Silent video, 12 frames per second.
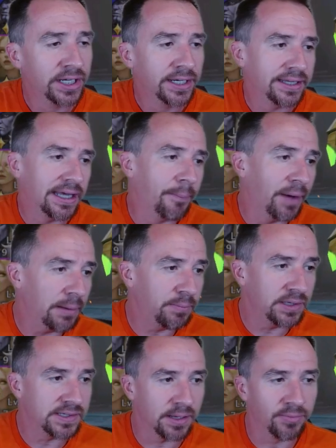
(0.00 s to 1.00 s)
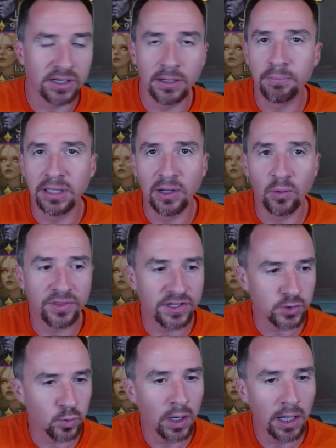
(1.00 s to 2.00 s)
That might be something to play with as
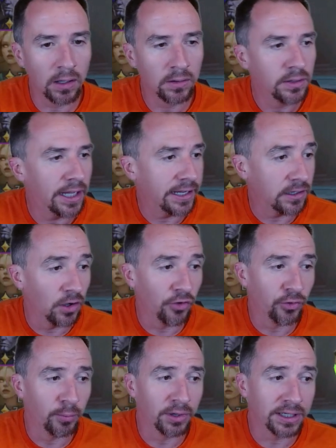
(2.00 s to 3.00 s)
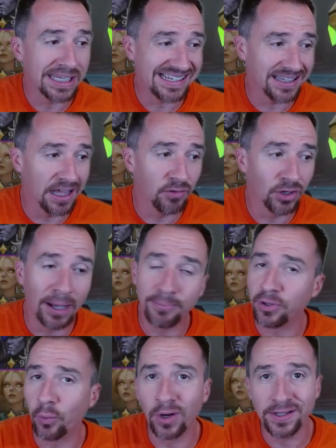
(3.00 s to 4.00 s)
well. I can also bring his level up to
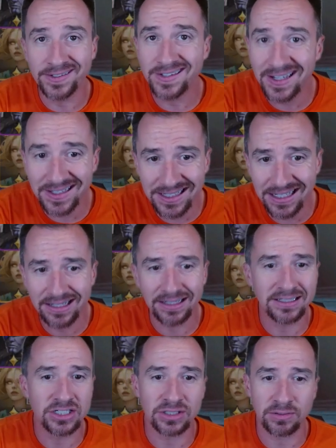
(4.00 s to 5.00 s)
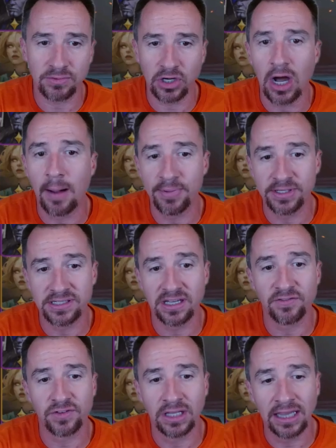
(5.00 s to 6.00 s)
160 to just compensate
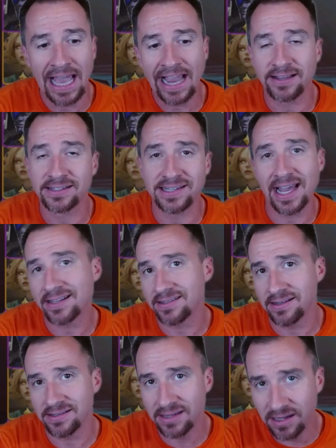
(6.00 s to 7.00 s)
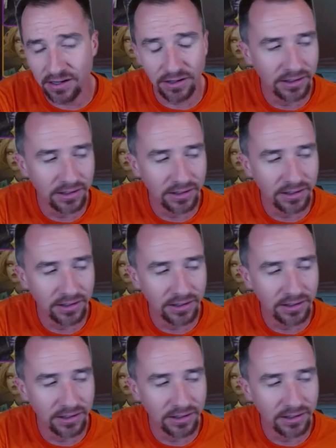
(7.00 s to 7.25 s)
for the lack of stats in his gear.